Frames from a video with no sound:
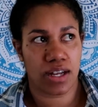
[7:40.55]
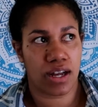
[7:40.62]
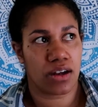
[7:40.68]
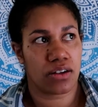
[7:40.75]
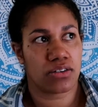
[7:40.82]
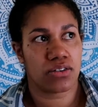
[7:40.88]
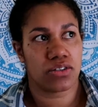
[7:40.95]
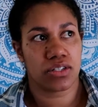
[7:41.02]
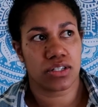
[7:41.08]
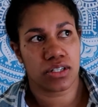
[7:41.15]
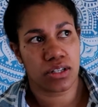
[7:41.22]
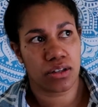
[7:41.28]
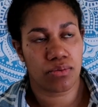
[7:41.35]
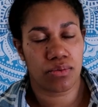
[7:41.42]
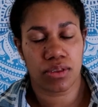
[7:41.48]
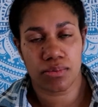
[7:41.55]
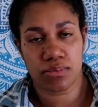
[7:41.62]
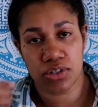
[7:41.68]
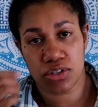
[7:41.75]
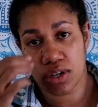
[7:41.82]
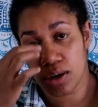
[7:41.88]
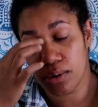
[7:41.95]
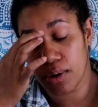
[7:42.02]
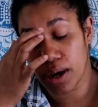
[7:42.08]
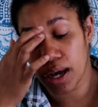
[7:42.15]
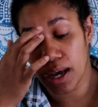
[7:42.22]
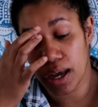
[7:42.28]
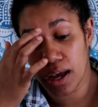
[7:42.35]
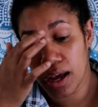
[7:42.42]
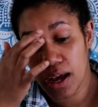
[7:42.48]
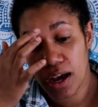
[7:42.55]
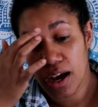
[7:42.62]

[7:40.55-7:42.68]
out and not dealing with them straight away,